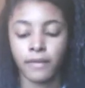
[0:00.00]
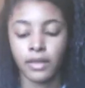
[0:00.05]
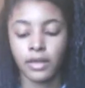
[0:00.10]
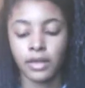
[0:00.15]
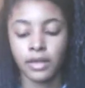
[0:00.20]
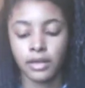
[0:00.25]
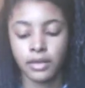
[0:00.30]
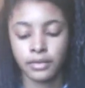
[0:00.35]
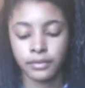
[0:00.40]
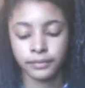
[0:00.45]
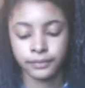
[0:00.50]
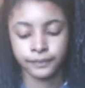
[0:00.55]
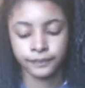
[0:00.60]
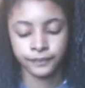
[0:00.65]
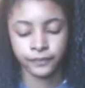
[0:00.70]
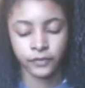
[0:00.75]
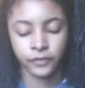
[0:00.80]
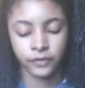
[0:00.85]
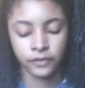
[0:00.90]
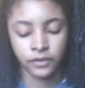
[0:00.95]
Okay,
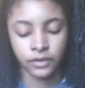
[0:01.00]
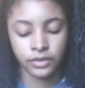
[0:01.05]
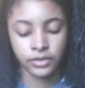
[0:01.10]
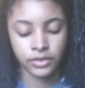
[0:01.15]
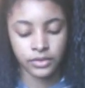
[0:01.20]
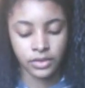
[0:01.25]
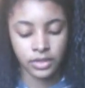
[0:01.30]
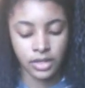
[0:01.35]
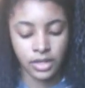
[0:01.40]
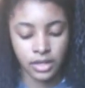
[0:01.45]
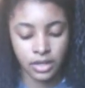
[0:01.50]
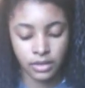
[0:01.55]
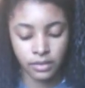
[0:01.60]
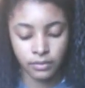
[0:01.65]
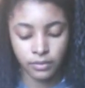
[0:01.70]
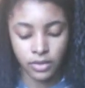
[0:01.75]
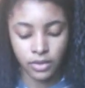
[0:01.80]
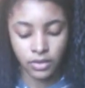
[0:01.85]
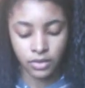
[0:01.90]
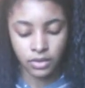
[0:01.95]
first the hair
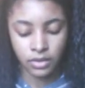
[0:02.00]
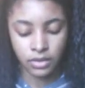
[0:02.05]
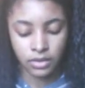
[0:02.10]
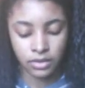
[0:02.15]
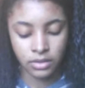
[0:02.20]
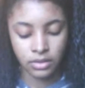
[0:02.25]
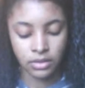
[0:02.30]
milk.